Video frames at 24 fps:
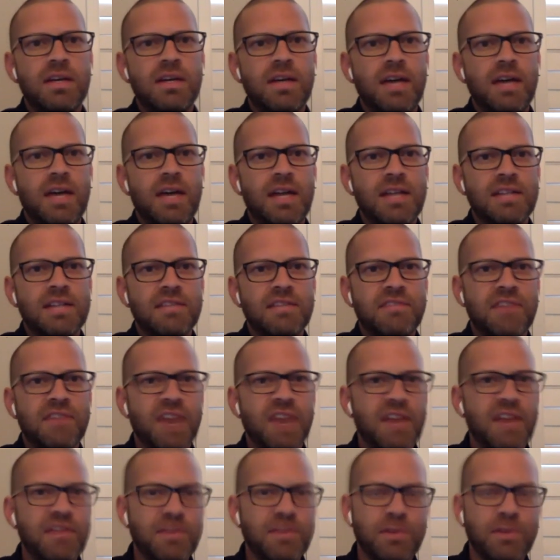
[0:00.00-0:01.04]
And as a
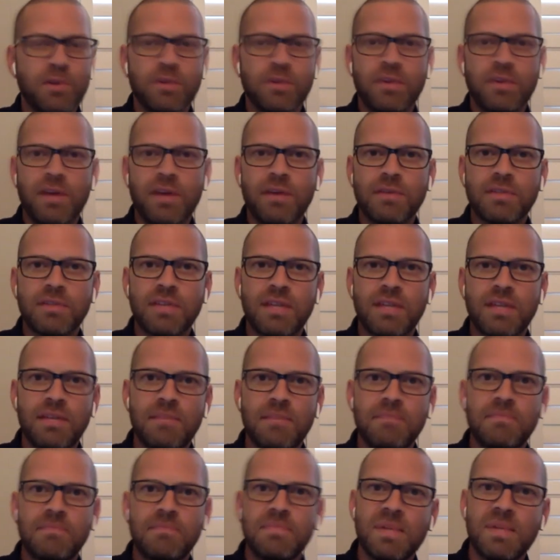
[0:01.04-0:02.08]
5-year-old, that was kind of